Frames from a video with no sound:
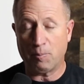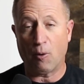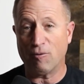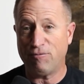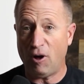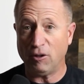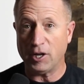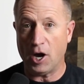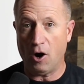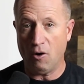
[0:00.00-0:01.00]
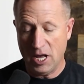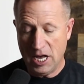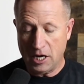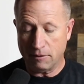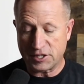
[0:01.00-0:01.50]
portfolio
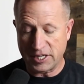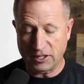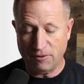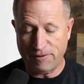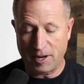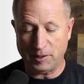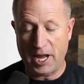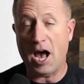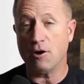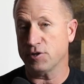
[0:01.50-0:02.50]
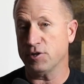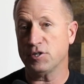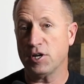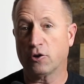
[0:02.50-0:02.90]
of single-family houses